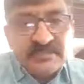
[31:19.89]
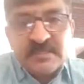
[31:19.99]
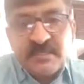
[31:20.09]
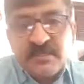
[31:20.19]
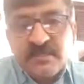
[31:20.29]

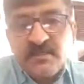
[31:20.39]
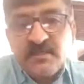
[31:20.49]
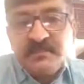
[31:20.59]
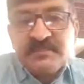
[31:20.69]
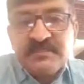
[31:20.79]
there are a
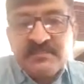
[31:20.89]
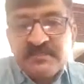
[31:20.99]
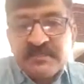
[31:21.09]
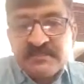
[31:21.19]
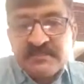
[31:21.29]
lot of risk
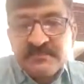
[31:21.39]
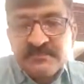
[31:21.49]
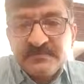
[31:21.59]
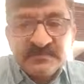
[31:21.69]
factors.